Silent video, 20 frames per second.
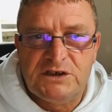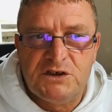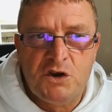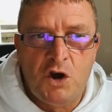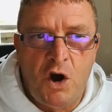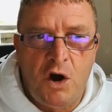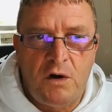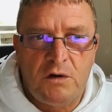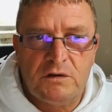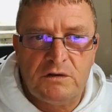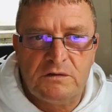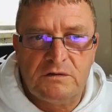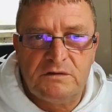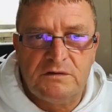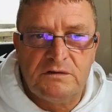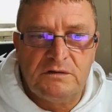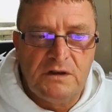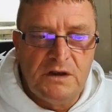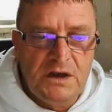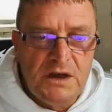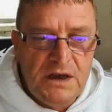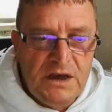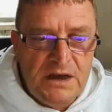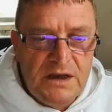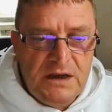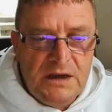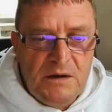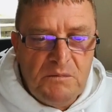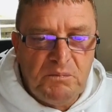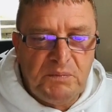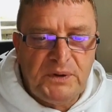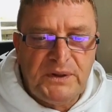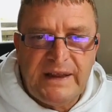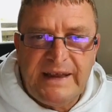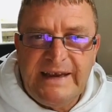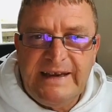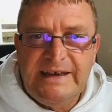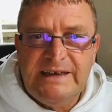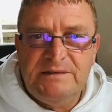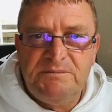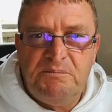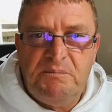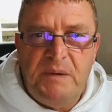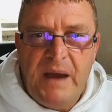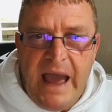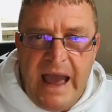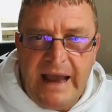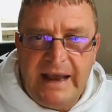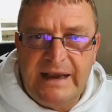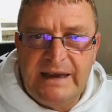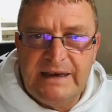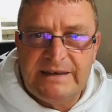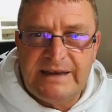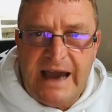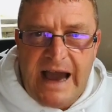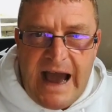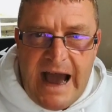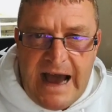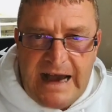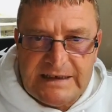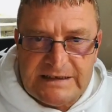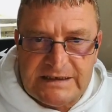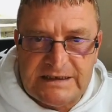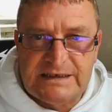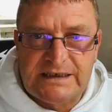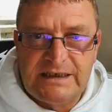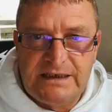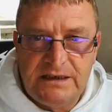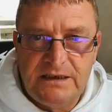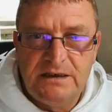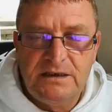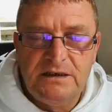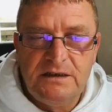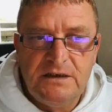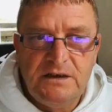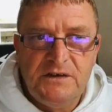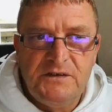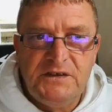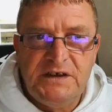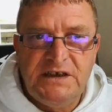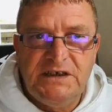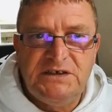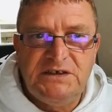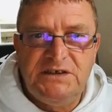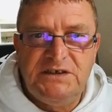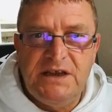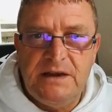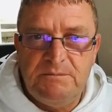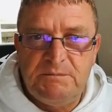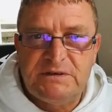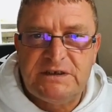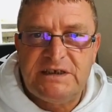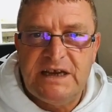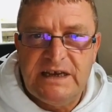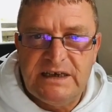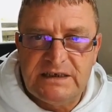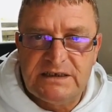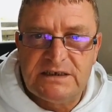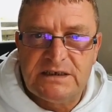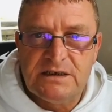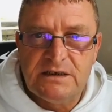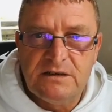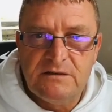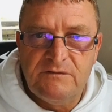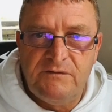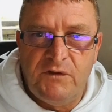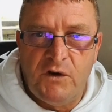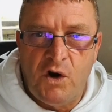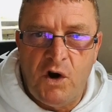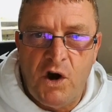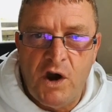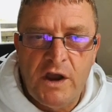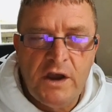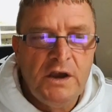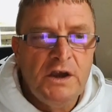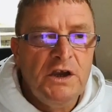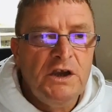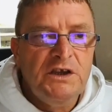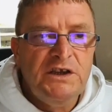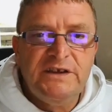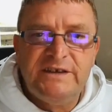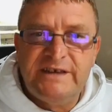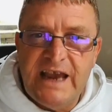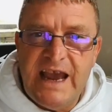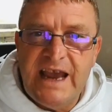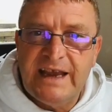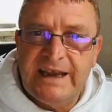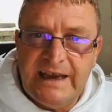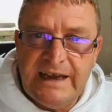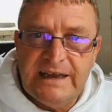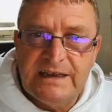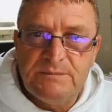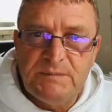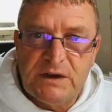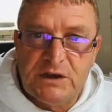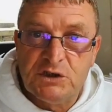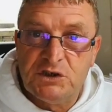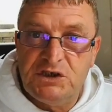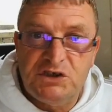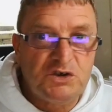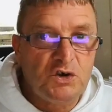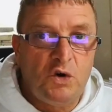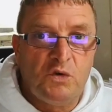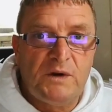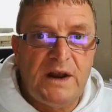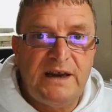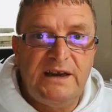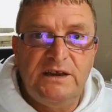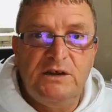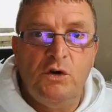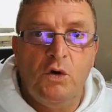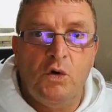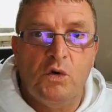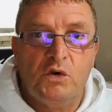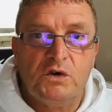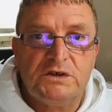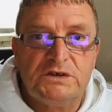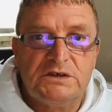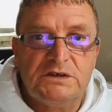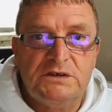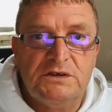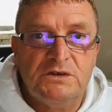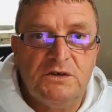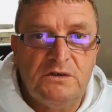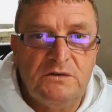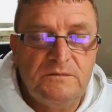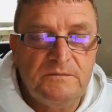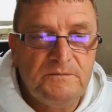not plead, beg, and ask these dipsticks for. You take it because it's already yours, you know.